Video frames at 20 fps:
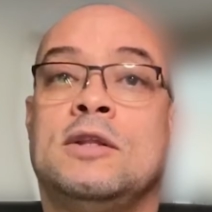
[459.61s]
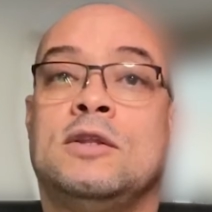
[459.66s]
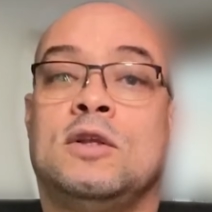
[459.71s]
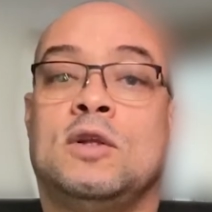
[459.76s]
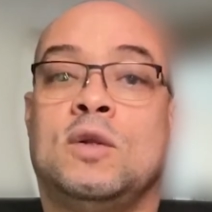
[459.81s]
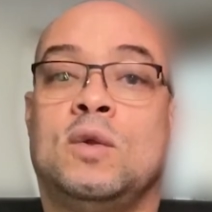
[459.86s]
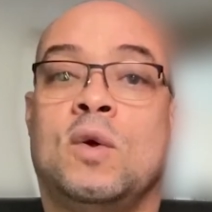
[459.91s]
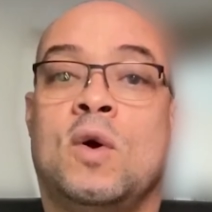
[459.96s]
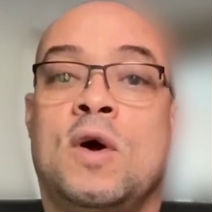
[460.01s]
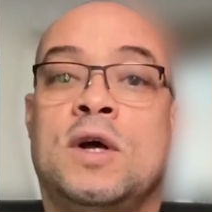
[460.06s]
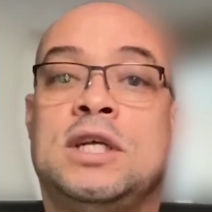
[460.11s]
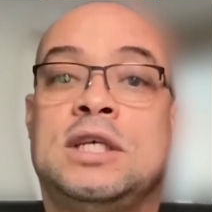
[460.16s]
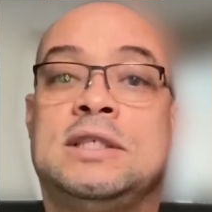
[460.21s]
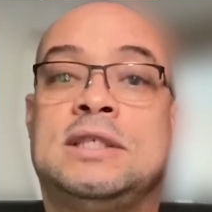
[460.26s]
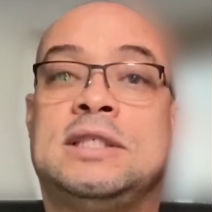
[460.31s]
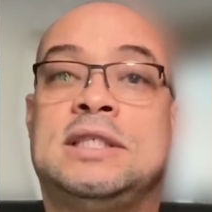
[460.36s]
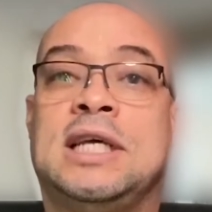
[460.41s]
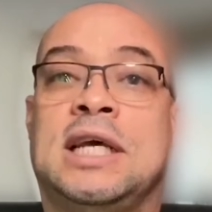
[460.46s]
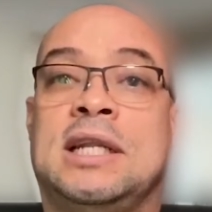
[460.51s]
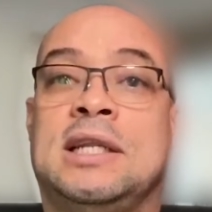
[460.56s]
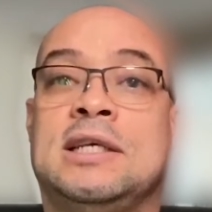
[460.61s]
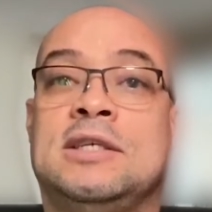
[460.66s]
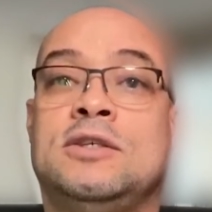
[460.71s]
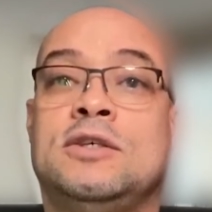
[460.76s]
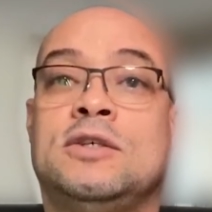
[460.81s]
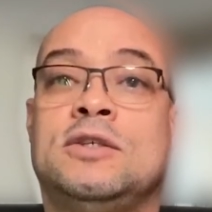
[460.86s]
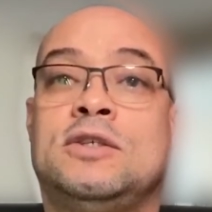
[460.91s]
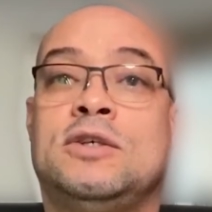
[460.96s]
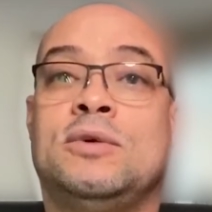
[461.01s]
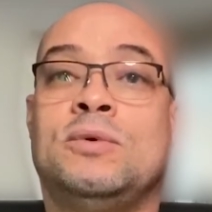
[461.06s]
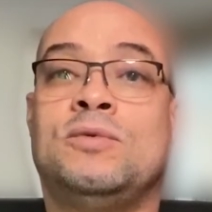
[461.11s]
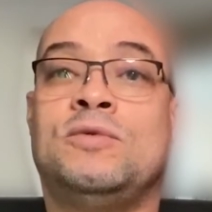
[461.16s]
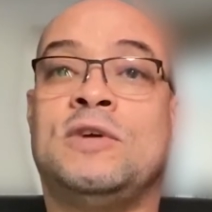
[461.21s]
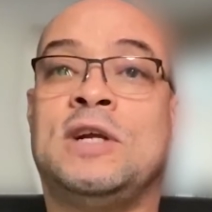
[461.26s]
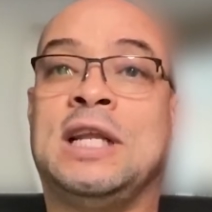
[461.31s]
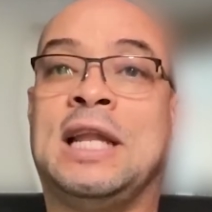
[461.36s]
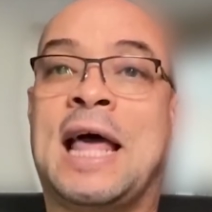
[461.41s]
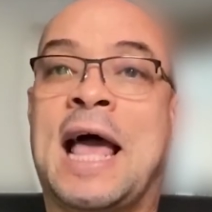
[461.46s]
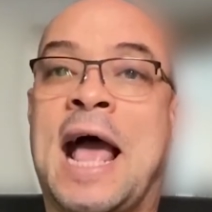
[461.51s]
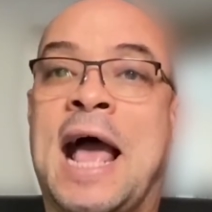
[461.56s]
the Lord is telling you to
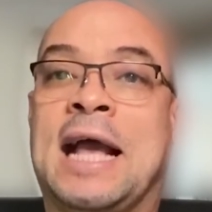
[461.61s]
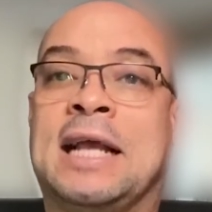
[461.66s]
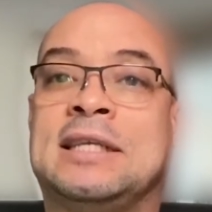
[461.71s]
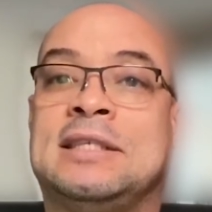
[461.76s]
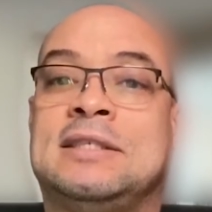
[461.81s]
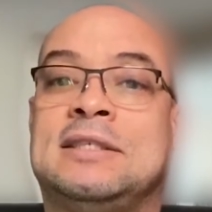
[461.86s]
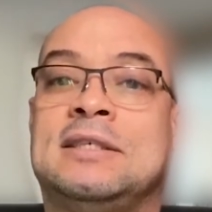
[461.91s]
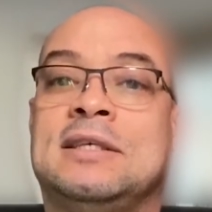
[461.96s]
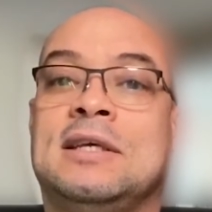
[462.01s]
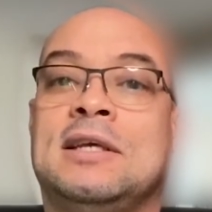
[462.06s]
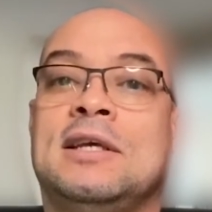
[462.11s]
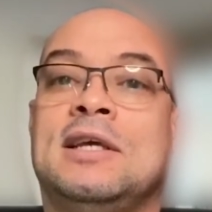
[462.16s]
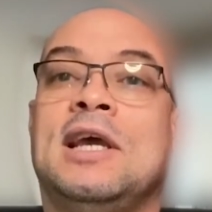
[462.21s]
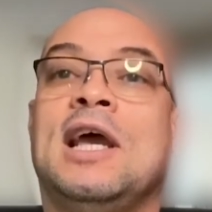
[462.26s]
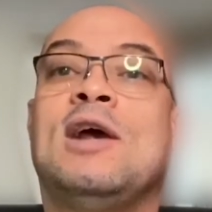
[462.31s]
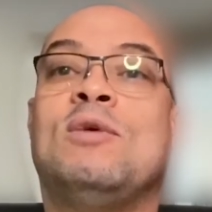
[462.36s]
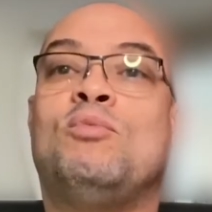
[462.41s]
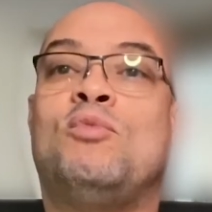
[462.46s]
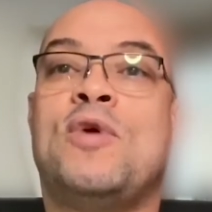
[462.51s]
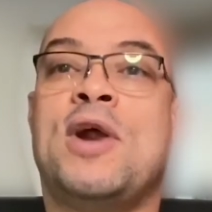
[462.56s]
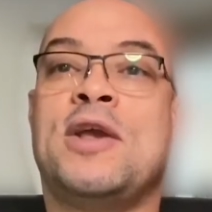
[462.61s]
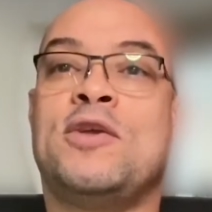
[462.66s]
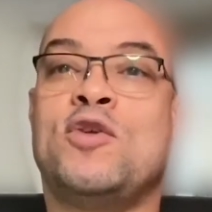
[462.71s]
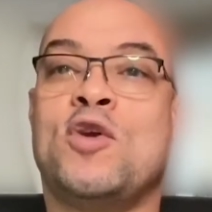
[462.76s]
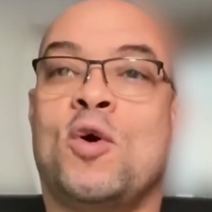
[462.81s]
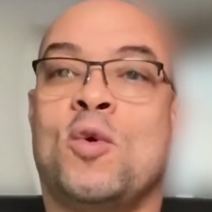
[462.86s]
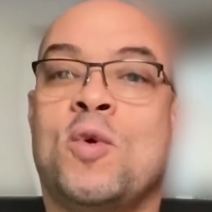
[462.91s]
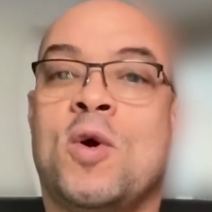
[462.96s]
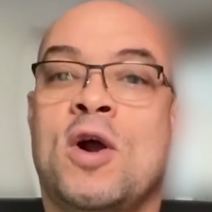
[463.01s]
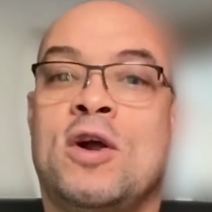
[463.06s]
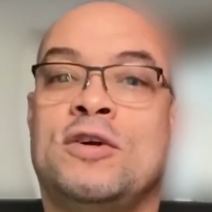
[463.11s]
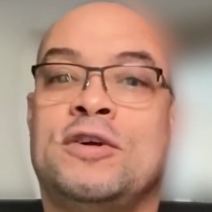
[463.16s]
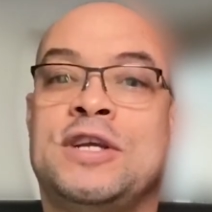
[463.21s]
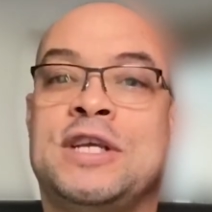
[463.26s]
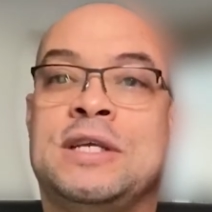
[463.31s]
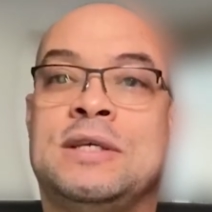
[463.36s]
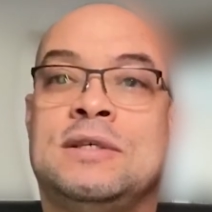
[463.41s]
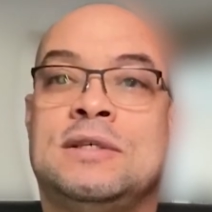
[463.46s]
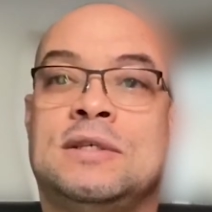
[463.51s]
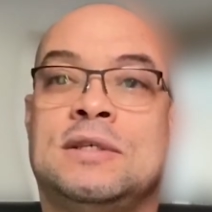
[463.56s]
relax and bring your
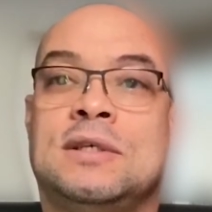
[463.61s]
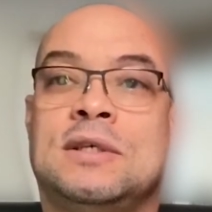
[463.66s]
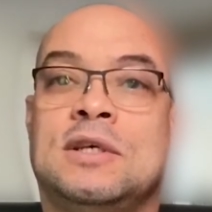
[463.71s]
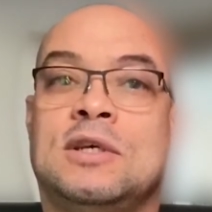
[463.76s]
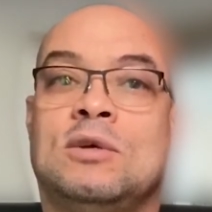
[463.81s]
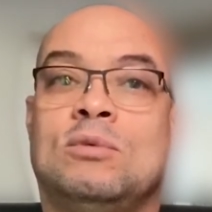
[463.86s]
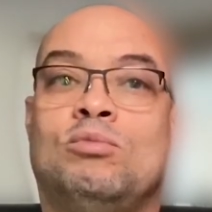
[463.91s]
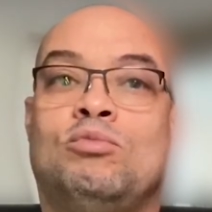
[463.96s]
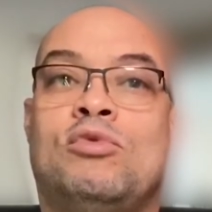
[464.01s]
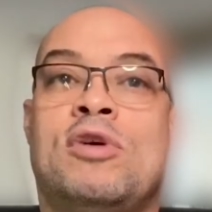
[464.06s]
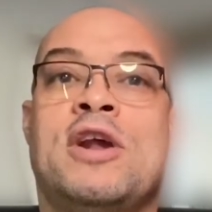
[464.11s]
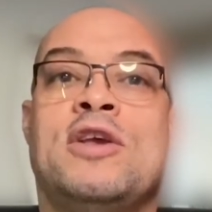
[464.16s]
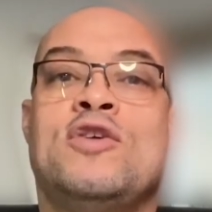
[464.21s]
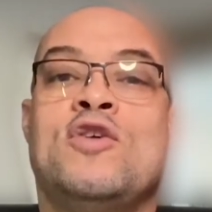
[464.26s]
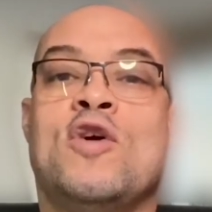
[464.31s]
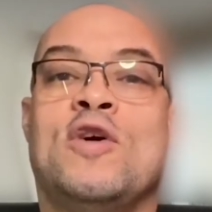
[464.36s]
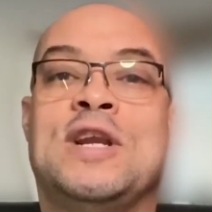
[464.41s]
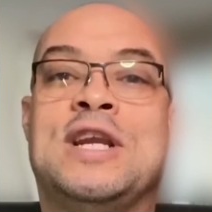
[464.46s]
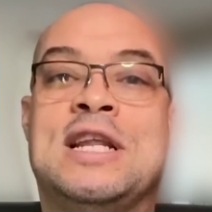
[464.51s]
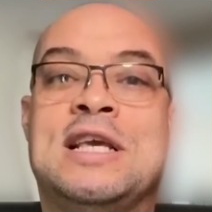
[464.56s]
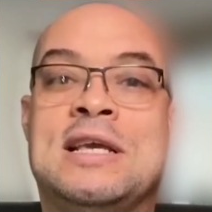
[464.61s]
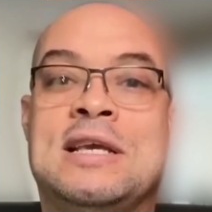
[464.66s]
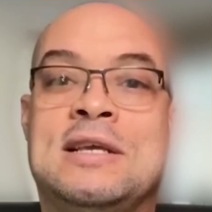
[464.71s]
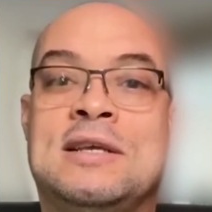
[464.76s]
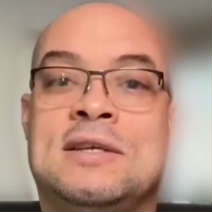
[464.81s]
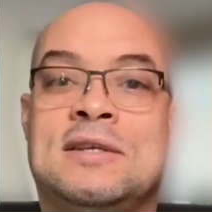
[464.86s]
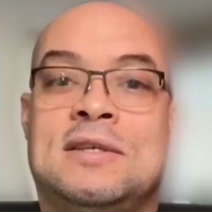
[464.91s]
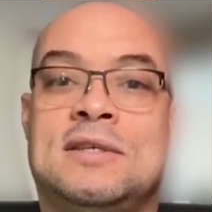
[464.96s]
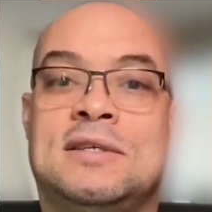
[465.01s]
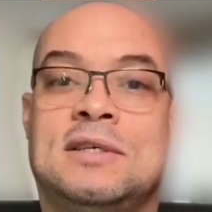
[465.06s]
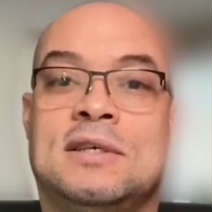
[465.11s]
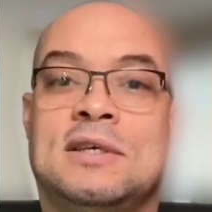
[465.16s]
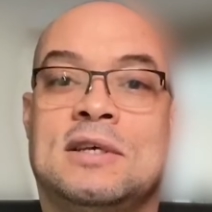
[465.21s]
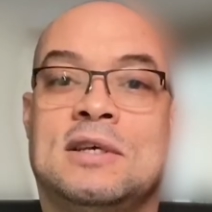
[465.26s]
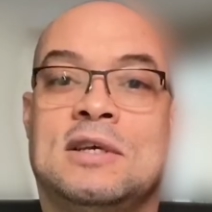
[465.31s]
worries, bring your needs,